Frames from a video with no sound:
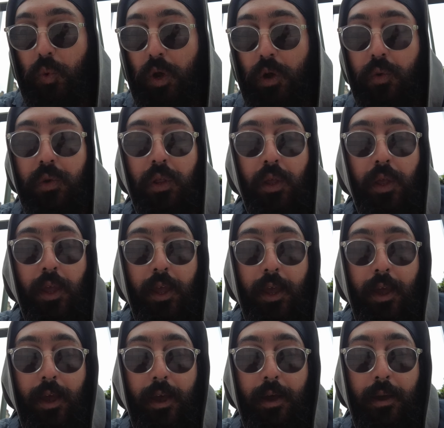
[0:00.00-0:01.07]
world.
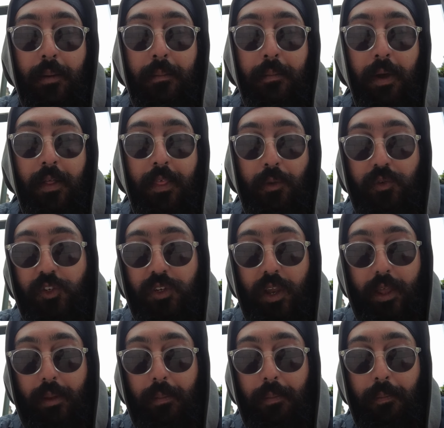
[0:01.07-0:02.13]
Um, and they were just
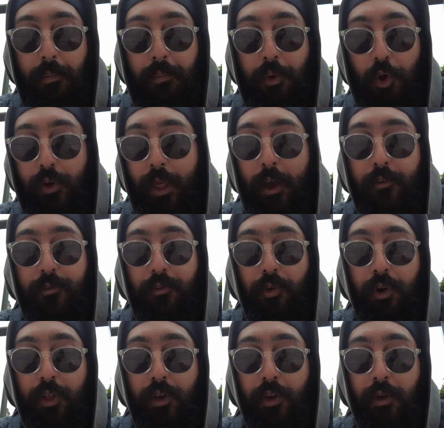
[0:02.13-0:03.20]
like put down
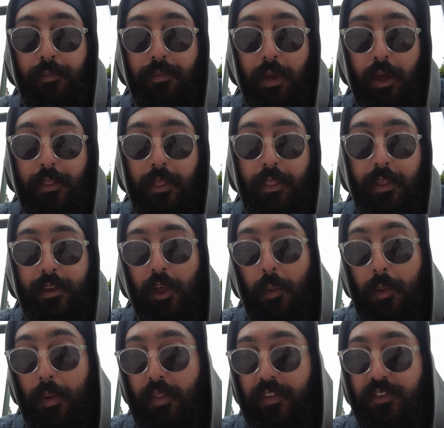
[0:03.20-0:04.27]
for it, you know. And then they tell
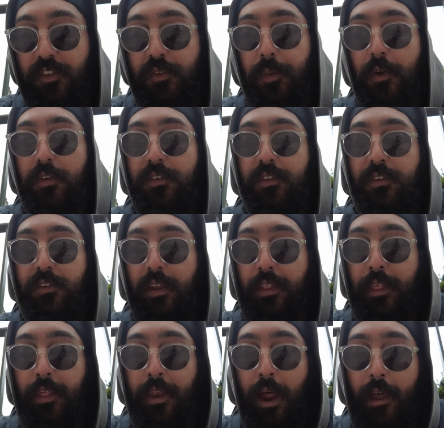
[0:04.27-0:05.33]
me about these experiences,
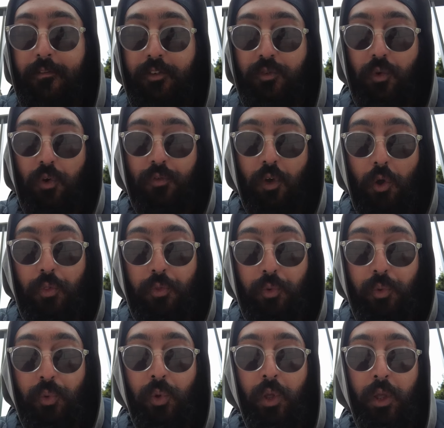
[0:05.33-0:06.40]
and then I sort of go
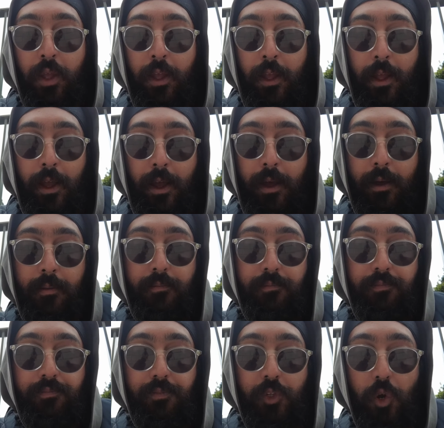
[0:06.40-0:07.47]
through,
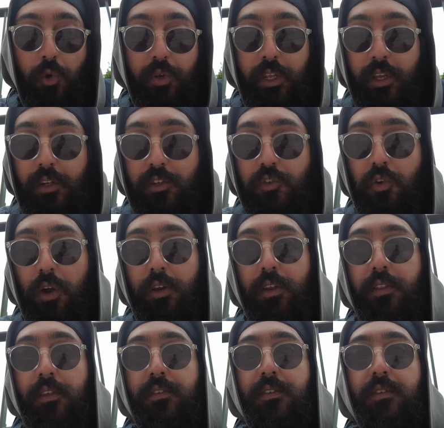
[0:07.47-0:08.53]
um, you know,
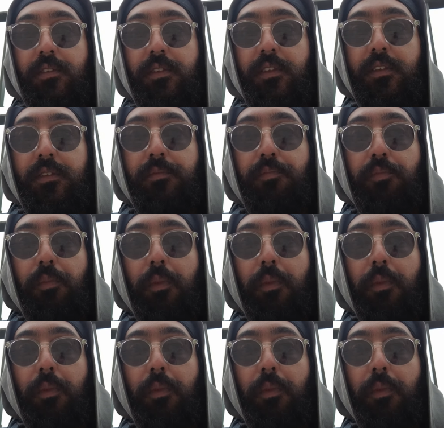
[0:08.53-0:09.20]
deconstructing this this